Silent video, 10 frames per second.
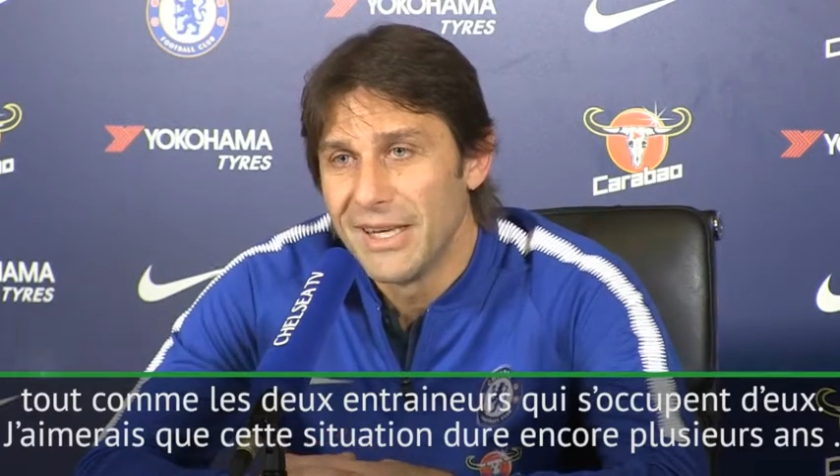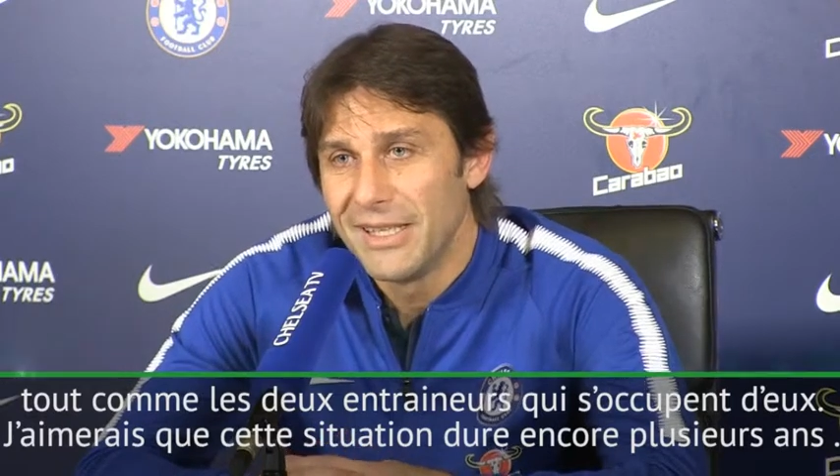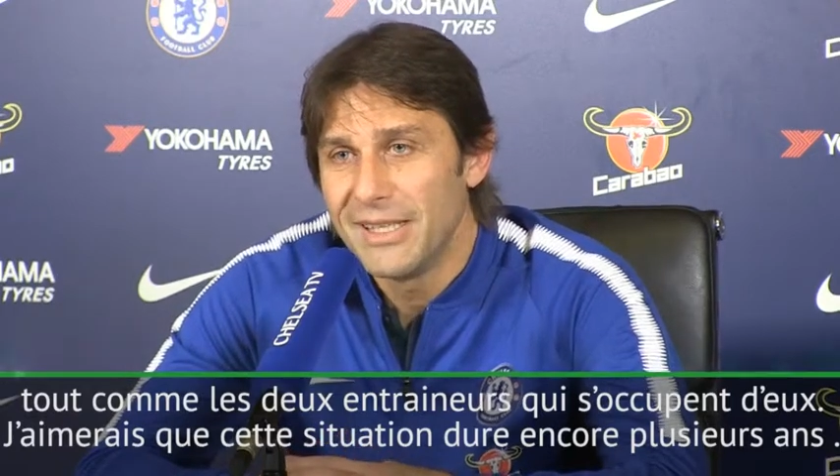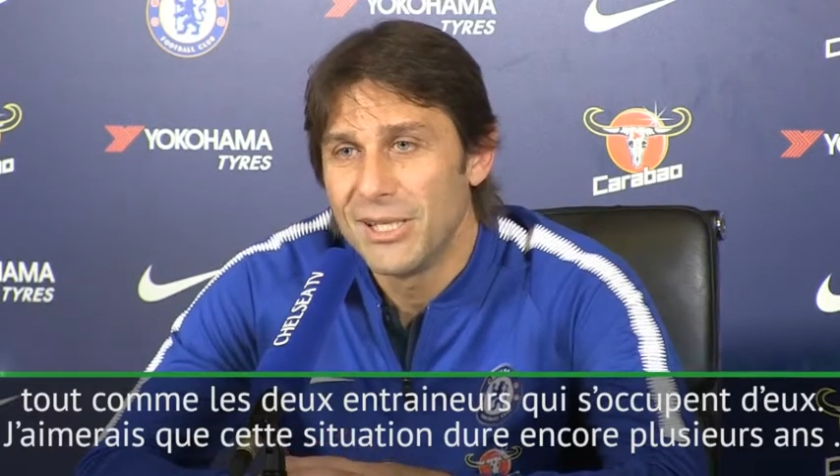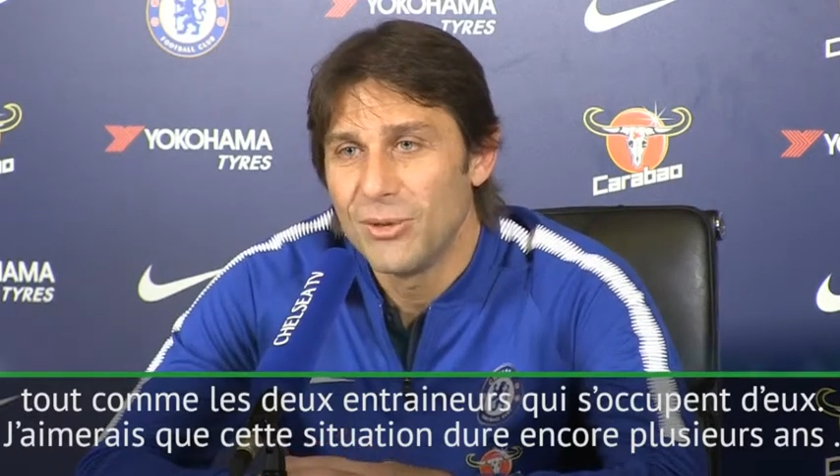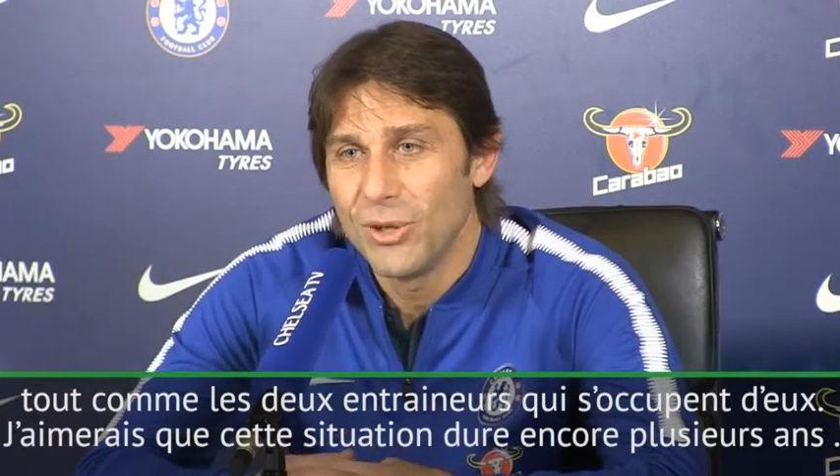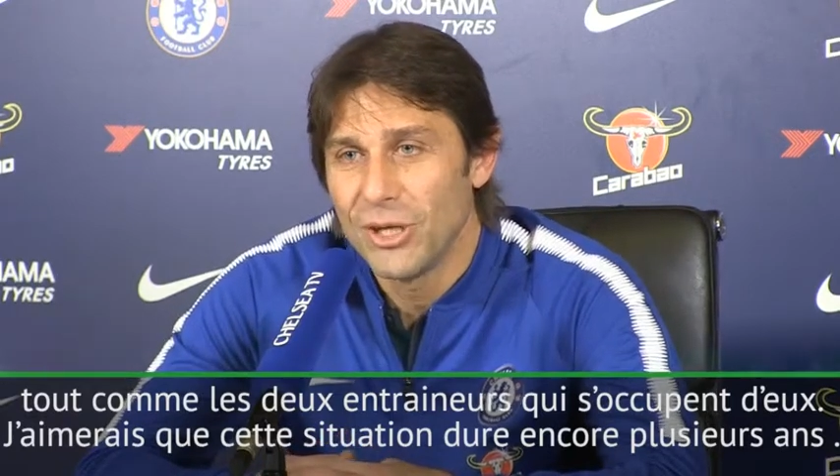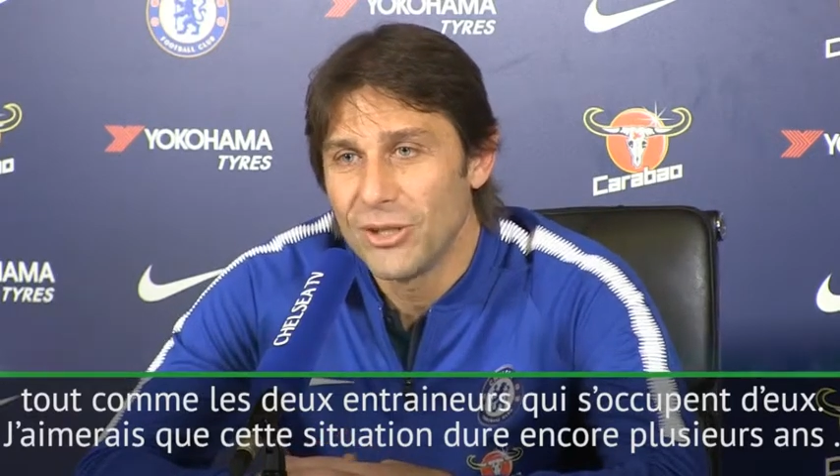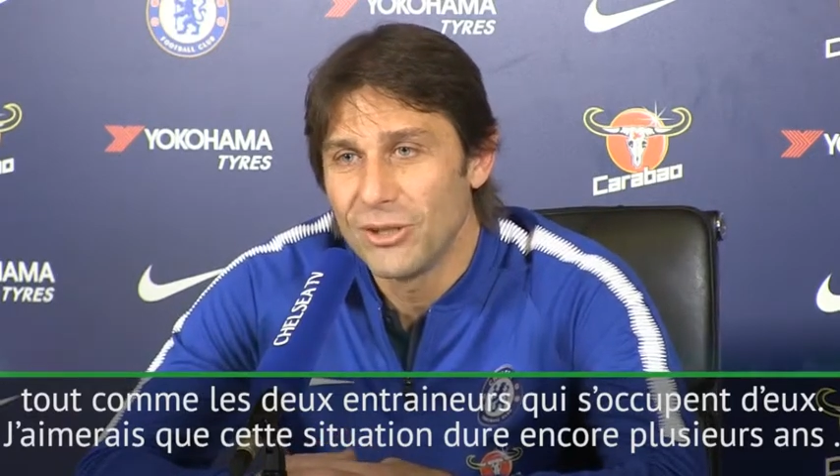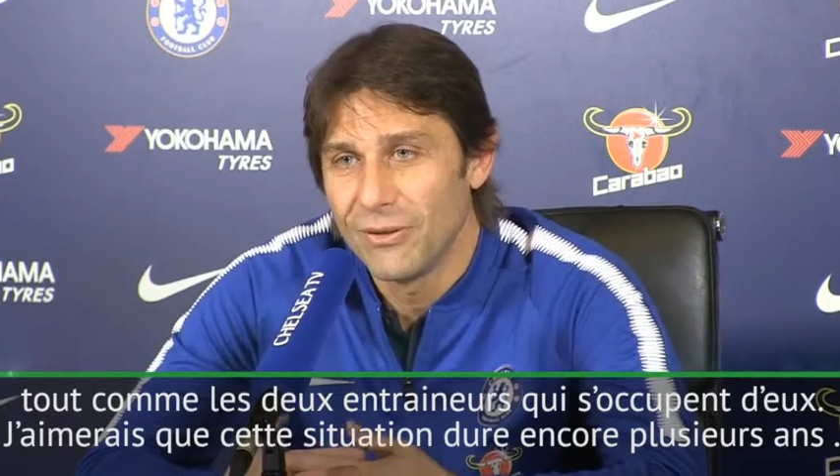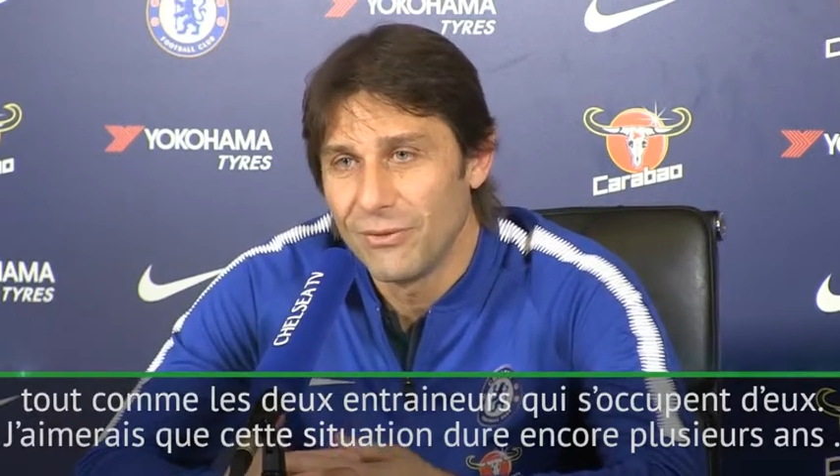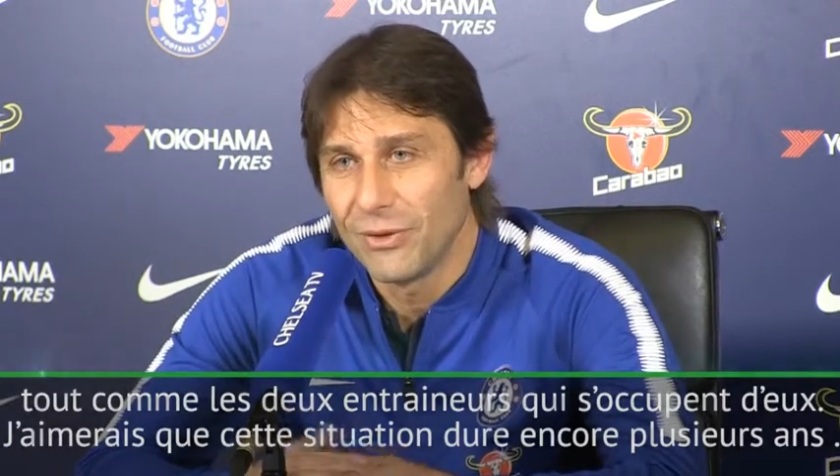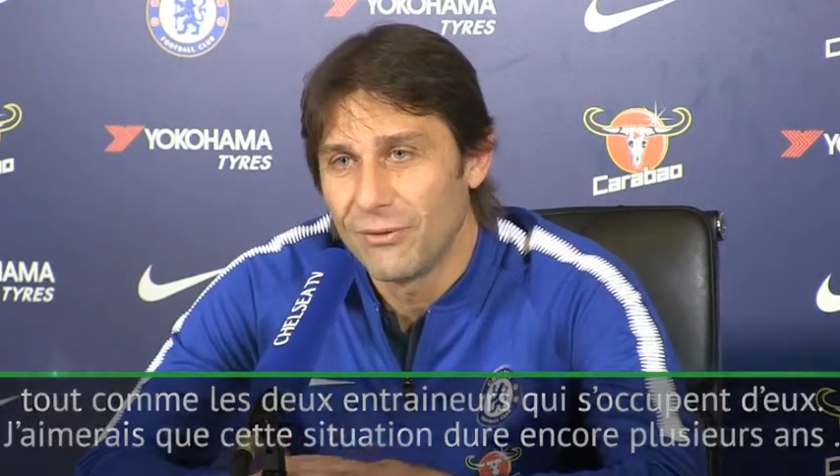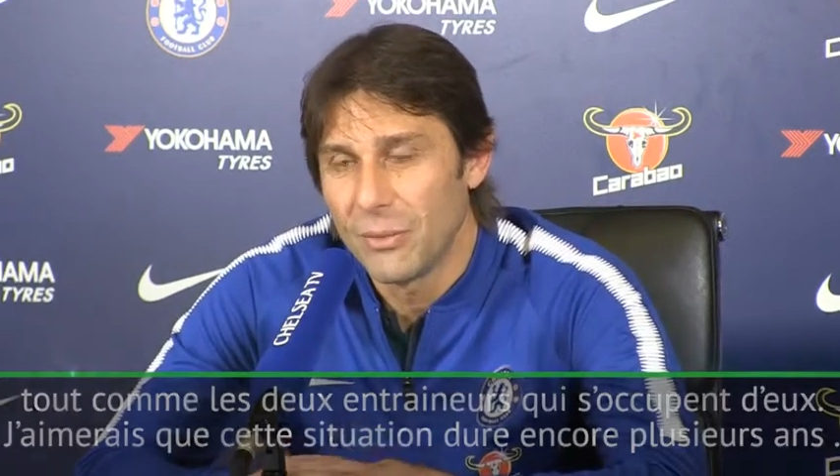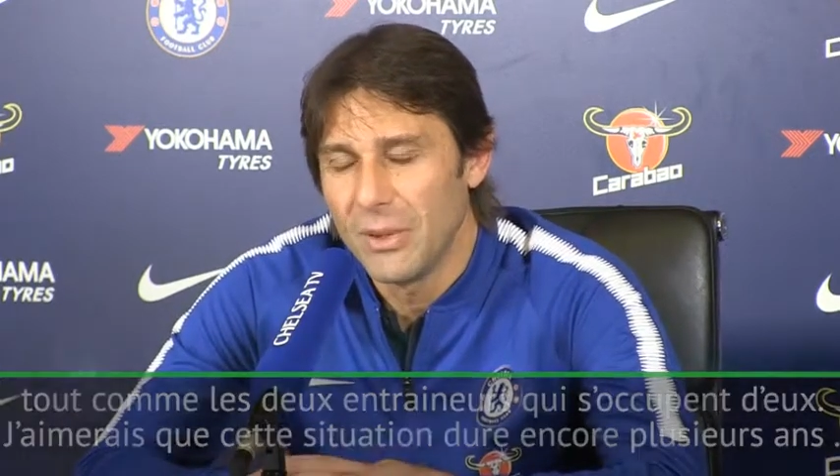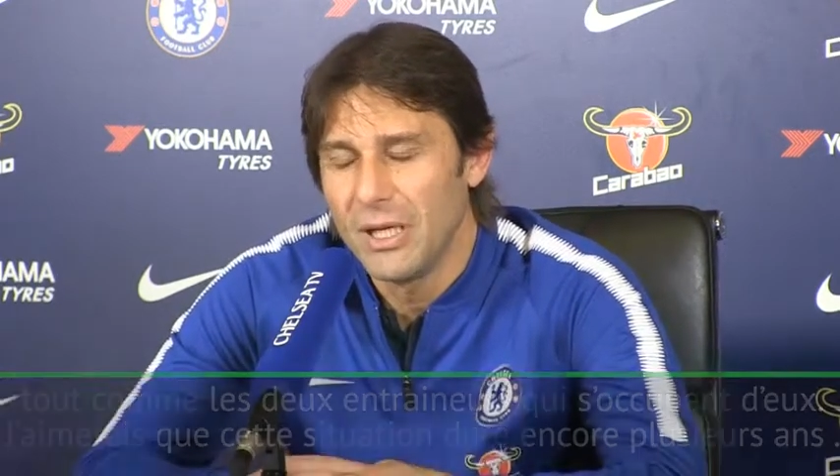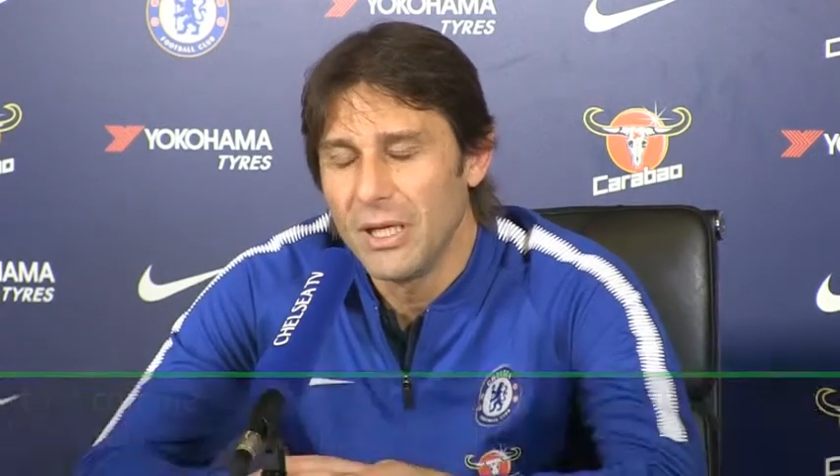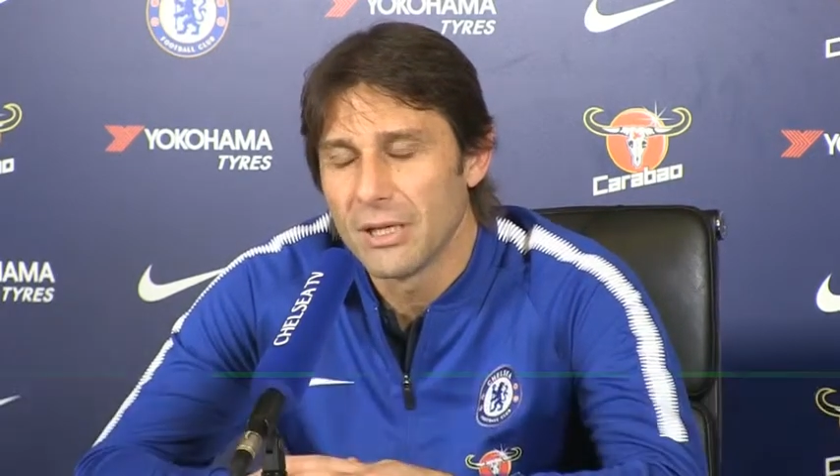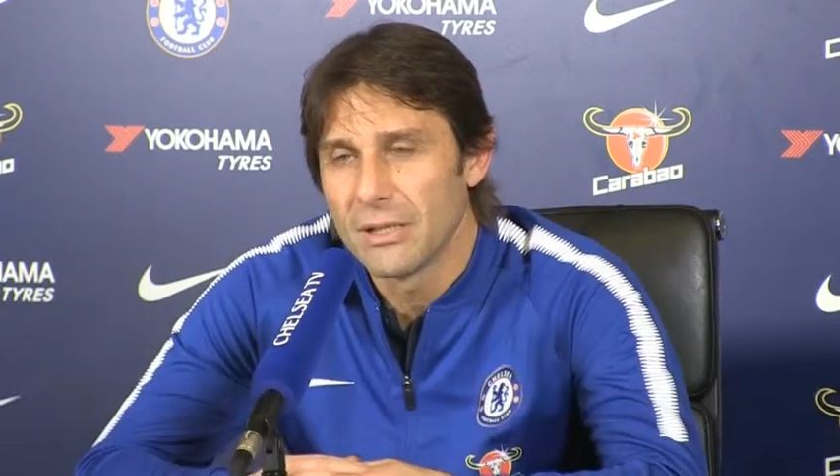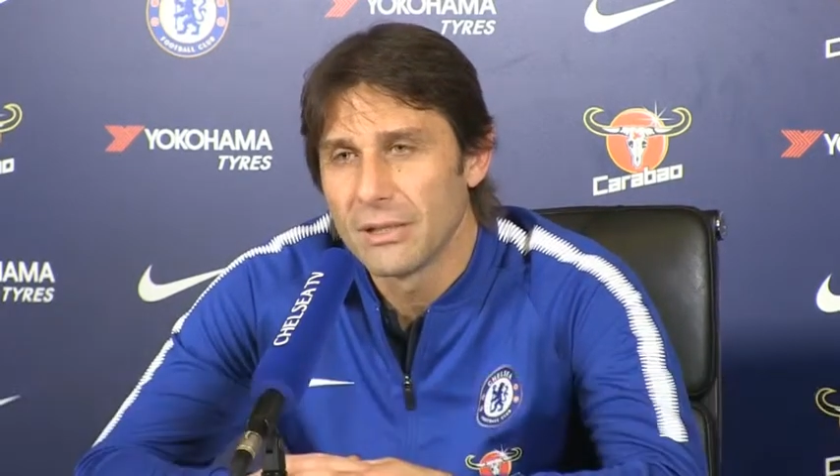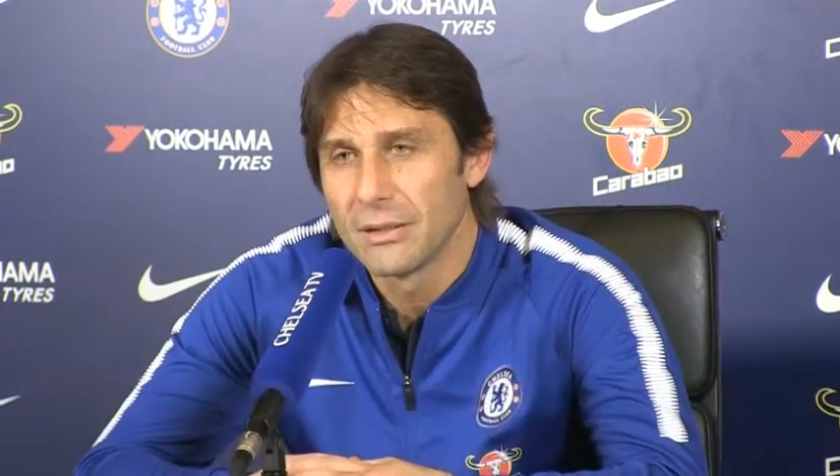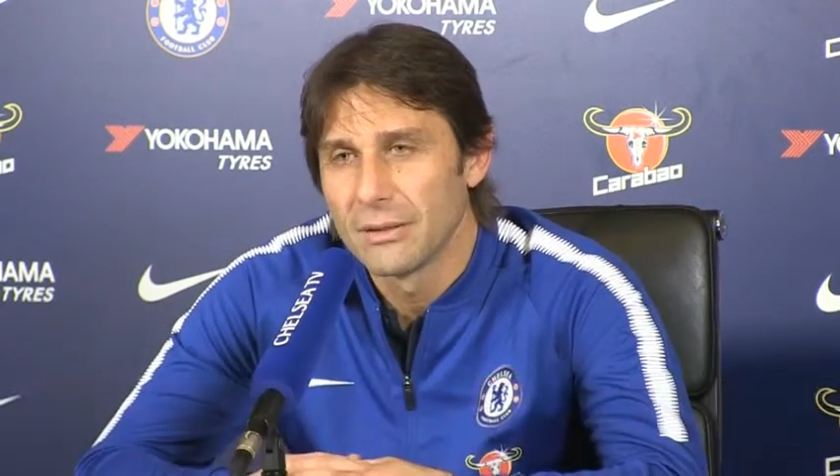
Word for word: this situation for, for many years.